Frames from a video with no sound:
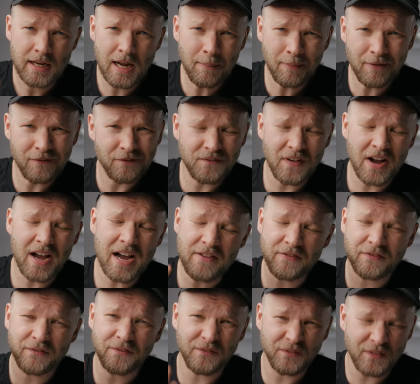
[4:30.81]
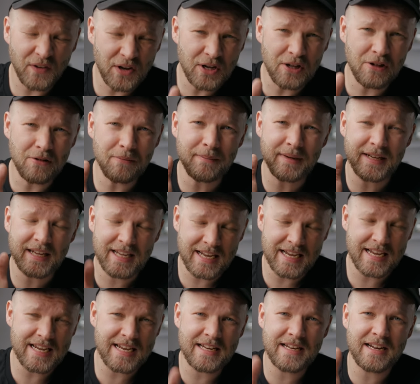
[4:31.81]
Number five, film
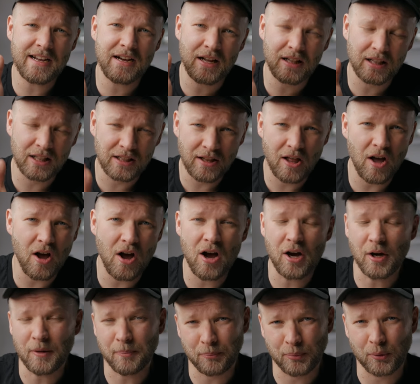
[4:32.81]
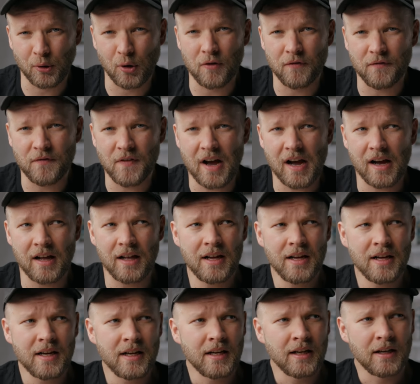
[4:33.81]
in a log profile.
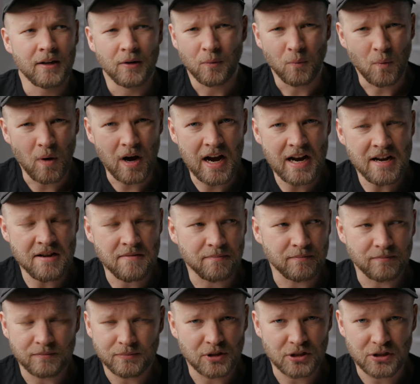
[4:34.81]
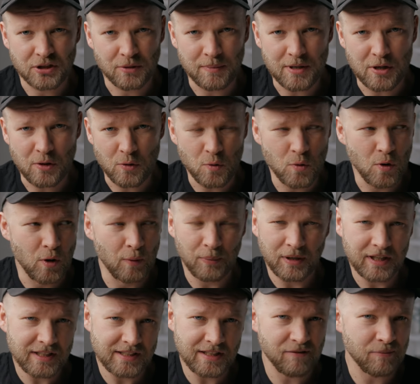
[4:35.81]
Why? just to be cool
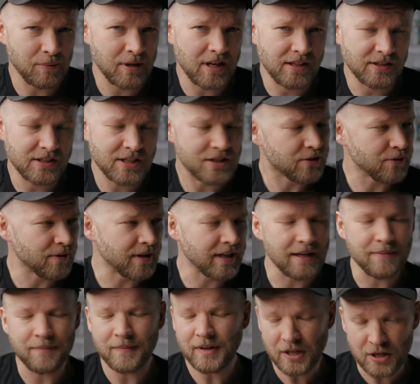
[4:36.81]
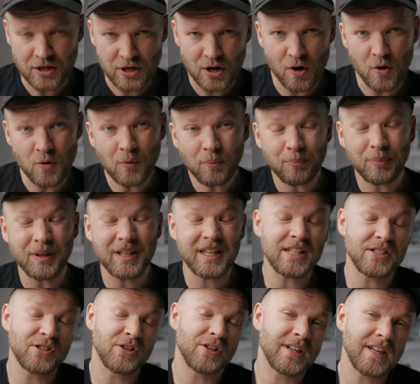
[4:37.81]
because everybody else is doing it? No,
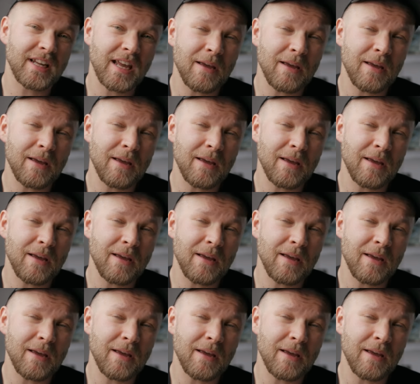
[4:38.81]
because you're gonna